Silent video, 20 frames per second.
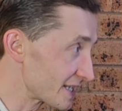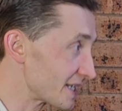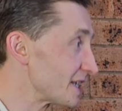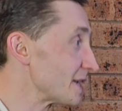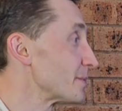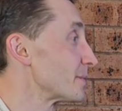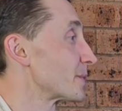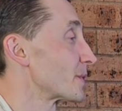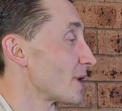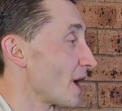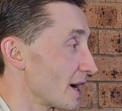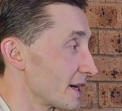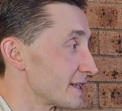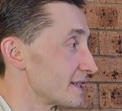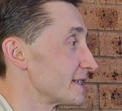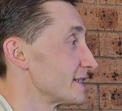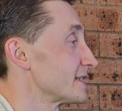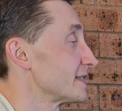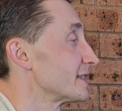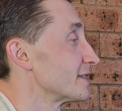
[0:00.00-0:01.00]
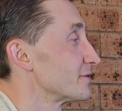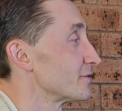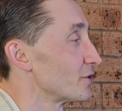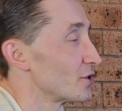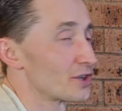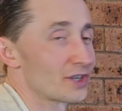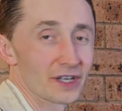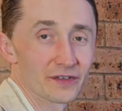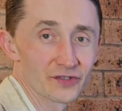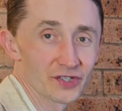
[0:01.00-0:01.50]
keep practicing
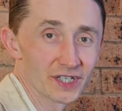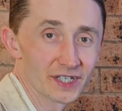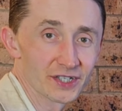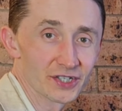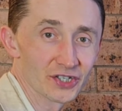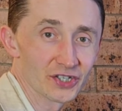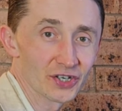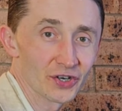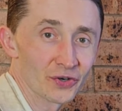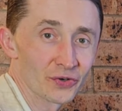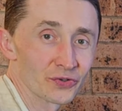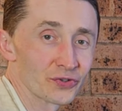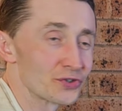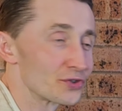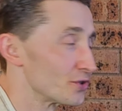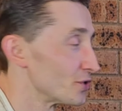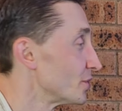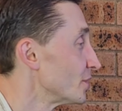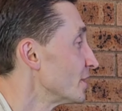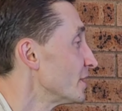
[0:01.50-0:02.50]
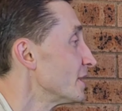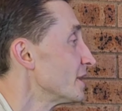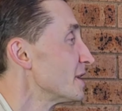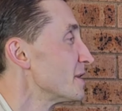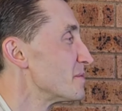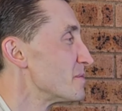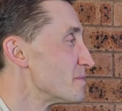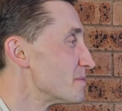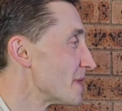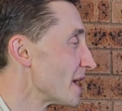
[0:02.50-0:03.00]
what I've just showed you
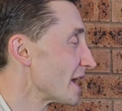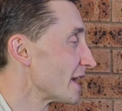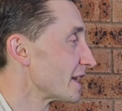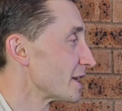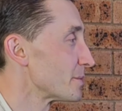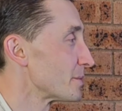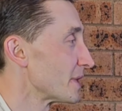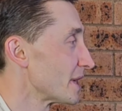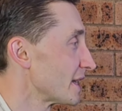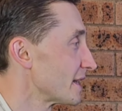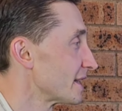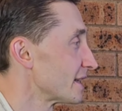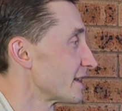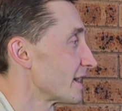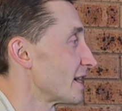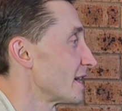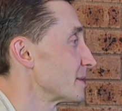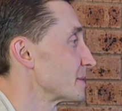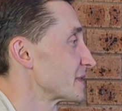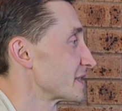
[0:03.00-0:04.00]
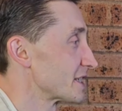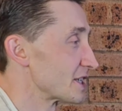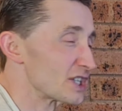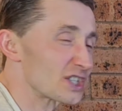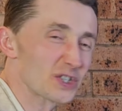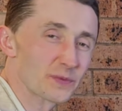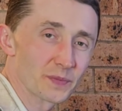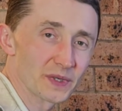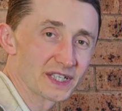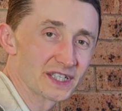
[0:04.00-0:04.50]
many times,
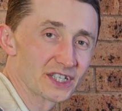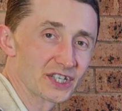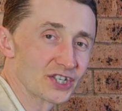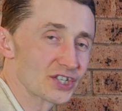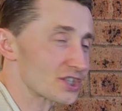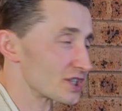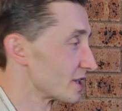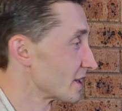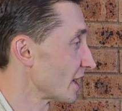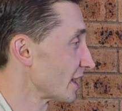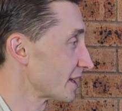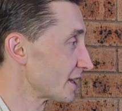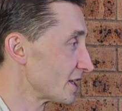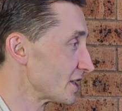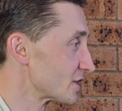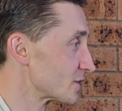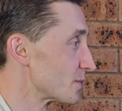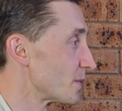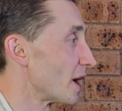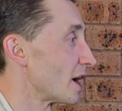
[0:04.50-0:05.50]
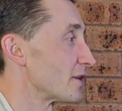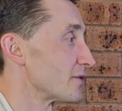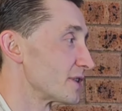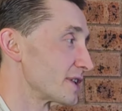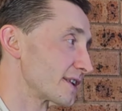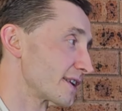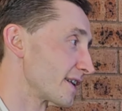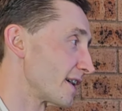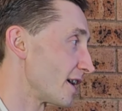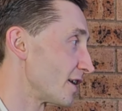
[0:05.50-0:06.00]
each position, like each bar
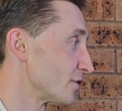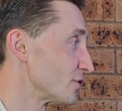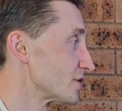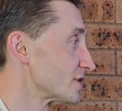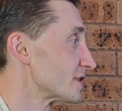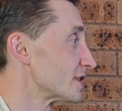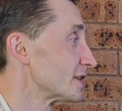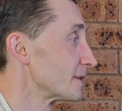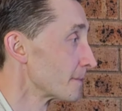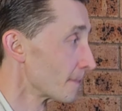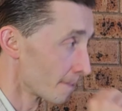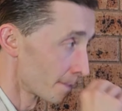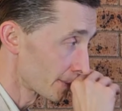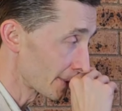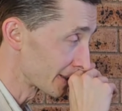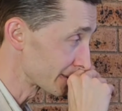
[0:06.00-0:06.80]
with counting.